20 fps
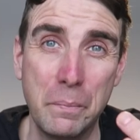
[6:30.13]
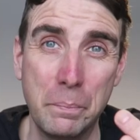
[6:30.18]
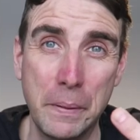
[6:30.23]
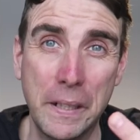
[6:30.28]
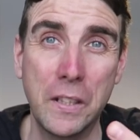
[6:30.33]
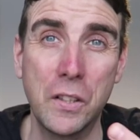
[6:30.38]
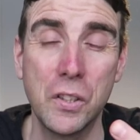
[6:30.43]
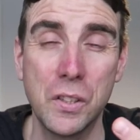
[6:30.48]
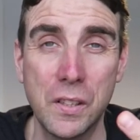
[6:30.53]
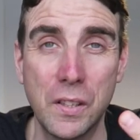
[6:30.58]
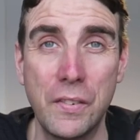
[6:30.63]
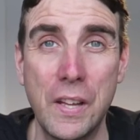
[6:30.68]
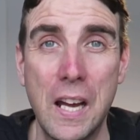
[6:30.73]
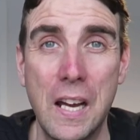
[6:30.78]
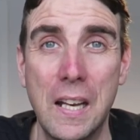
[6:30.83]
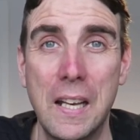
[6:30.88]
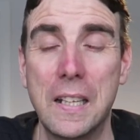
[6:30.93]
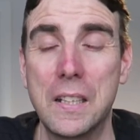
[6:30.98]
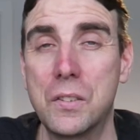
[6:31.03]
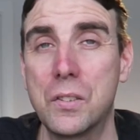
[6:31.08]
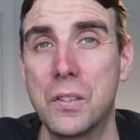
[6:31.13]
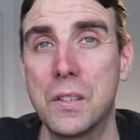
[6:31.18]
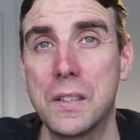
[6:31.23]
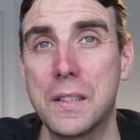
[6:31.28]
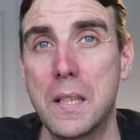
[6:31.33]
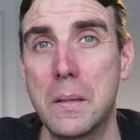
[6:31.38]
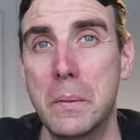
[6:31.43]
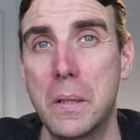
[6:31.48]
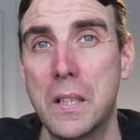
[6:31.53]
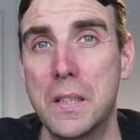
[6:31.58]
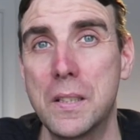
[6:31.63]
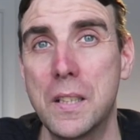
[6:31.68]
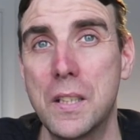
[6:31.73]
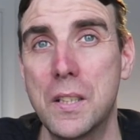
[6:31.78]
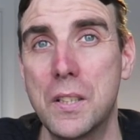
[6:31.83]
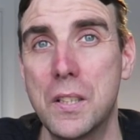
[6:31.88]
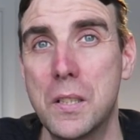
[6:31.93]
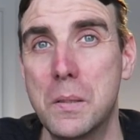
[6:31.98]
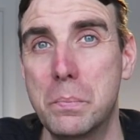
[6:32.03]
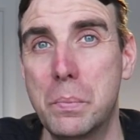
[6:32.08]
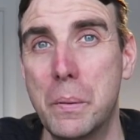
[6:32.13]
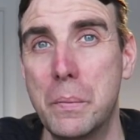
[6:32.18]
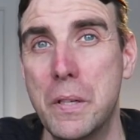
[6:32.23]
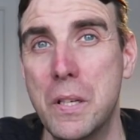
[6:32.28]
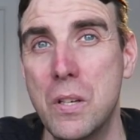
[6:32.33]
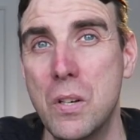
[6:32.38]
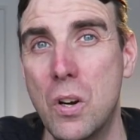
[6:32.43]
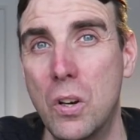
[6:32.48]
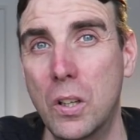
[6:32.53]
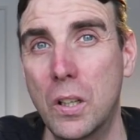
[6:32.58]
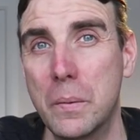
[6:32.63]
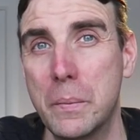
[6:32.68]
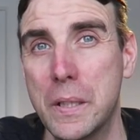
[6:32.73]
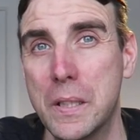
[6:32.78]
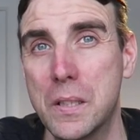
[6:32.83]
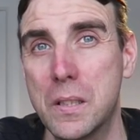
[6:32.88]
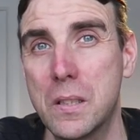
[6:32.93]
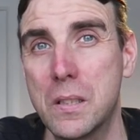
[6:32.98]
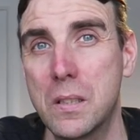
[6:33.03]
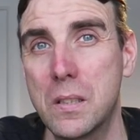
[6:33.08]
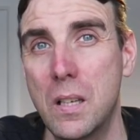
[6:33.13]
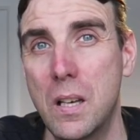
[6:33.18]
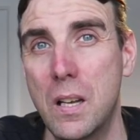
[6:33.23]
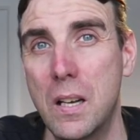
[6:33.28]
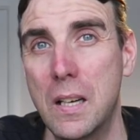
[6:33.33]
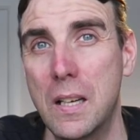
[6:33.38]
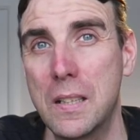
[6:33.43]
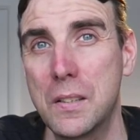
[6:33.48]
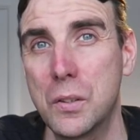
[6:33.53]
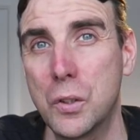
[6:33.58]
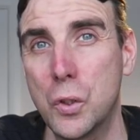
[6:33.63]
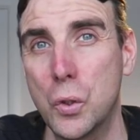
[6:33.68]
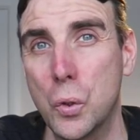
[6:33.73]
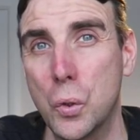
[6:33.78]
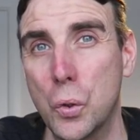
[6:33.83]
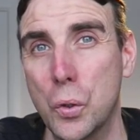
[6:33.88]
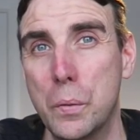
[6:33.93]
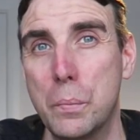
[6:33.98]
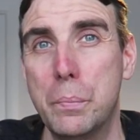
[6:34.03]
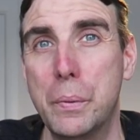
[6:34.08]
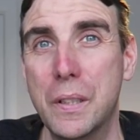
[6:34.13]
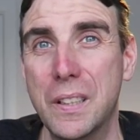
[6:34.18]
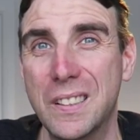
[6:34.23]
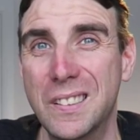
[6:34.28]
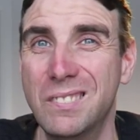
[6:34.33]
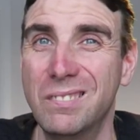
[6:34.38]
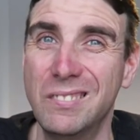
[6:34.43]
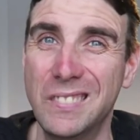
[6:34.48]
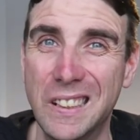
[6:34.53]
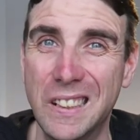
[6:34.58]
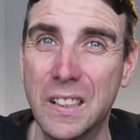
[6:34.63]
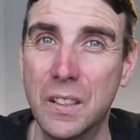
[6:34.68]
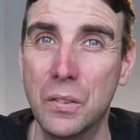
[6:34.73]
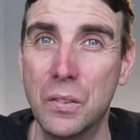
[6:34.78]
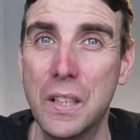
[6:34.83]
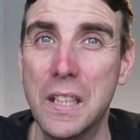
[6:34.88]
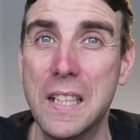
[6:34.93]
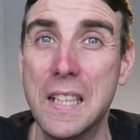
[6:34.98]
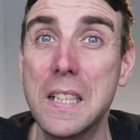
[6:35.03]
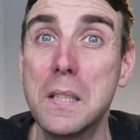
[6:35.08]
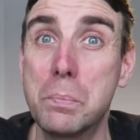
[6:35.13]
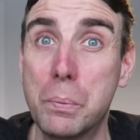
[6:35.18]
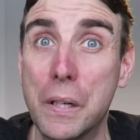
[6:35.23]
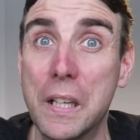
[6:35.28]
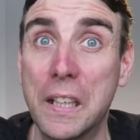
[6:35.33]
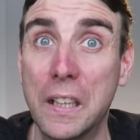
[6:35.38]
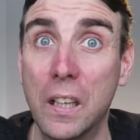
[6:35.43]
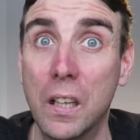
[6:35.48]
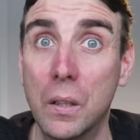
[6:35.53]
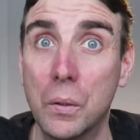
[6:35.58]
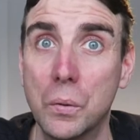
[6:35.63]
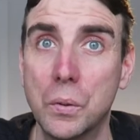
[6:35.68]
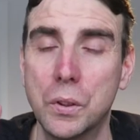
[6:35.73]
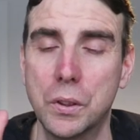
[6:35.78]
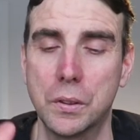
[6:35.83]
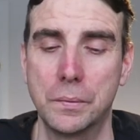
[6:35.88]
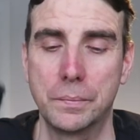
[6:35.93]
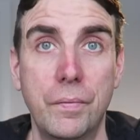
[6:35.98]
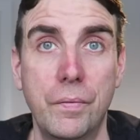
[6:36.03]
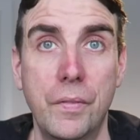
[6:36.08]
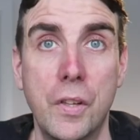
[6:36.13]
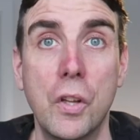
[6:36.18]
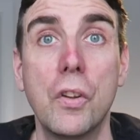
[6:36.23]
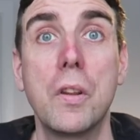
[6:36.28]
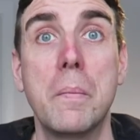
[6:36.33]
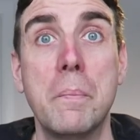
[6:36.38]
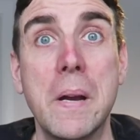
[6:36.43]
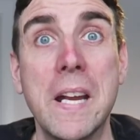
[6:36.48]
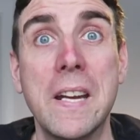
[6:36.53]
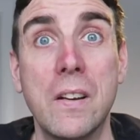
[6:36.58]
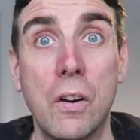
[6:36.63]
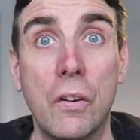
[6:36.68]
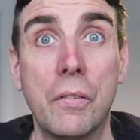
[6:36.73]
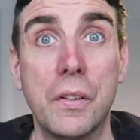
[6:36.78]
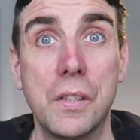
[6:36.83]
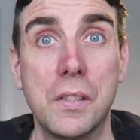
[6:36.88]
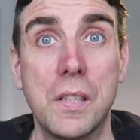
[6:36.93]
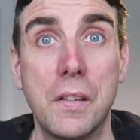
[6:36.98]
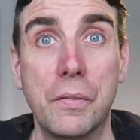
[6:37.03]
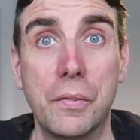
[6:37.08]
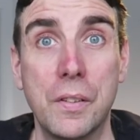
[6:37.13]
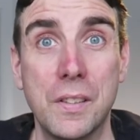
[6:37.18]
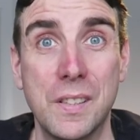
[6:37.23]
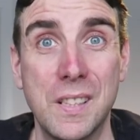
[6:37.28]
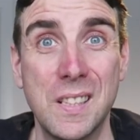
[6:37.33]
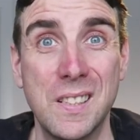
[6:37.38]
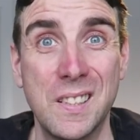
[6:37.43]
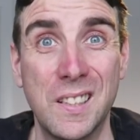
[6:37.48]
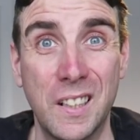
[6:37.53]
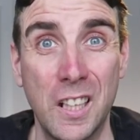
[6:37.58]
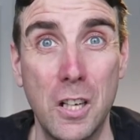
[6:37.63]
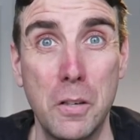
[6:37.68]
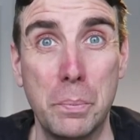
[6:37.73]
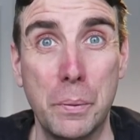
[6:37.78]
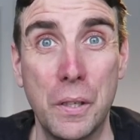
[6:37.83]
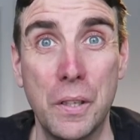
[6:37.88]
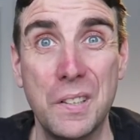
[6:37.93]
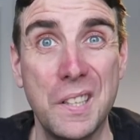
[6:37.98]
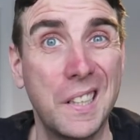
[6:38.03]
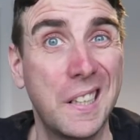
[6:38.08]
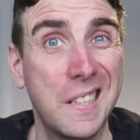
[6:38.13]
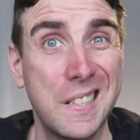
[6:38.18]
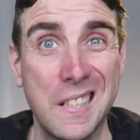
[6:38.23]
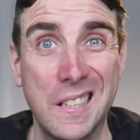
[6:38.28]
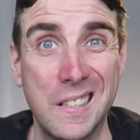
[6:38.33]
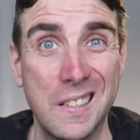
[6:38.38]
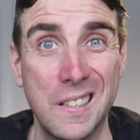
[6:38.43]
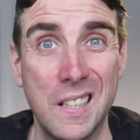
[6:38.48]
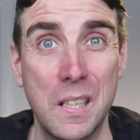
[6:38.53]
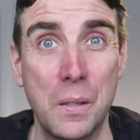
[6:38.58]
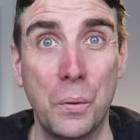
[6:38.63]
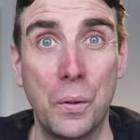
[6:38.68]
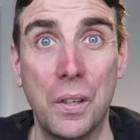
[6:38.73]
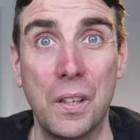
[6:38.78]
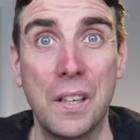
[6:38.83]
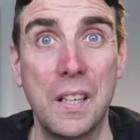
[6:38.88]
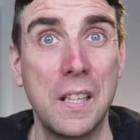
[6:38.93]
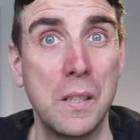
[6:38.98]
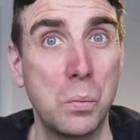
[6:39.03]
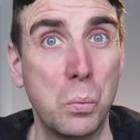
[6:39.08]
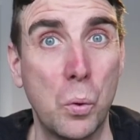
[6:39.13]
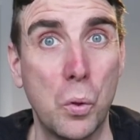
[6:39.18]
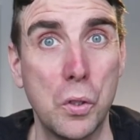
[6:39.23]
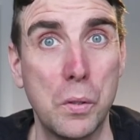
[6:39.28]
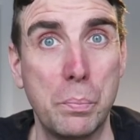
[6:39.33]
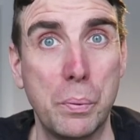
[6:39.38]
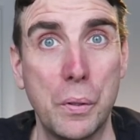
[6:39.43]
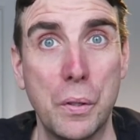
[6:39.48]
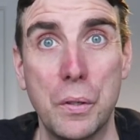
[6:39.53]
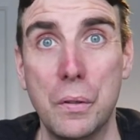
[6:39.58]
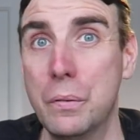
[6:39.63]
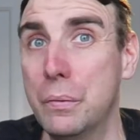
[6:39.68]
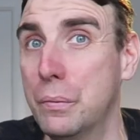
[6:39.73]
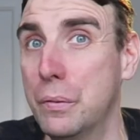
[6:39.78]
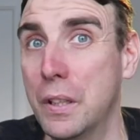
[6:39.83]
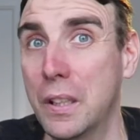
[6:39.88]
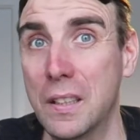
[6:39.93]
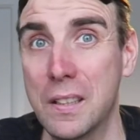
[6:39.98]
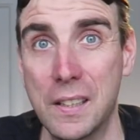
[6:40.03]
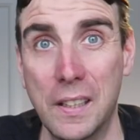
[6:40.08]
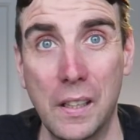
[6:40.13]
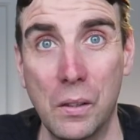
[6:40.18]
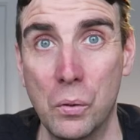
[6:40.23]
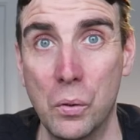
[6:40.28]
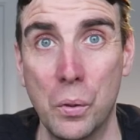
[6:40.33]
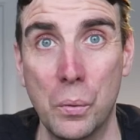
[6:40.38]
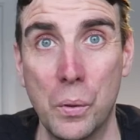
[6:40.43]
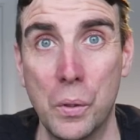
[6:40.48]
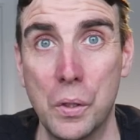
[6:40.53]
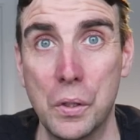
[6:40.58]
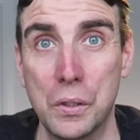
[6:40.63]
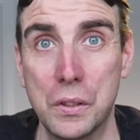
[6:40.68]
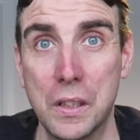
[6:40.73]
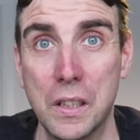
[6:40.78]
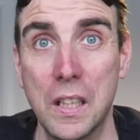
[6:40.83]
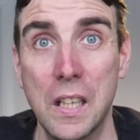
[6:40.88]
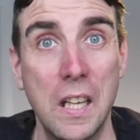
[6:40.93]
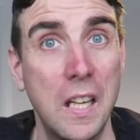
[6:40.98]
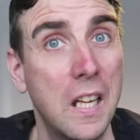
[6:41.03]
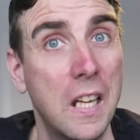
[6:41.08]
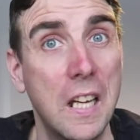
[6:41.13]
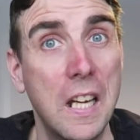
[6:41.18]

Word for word: because of that electronic stabilization is probably not going to be slightly as good but you know it is pretty close the other main obvious difference is the GoPro you can take this anywhere it's waterproof you can take it underwater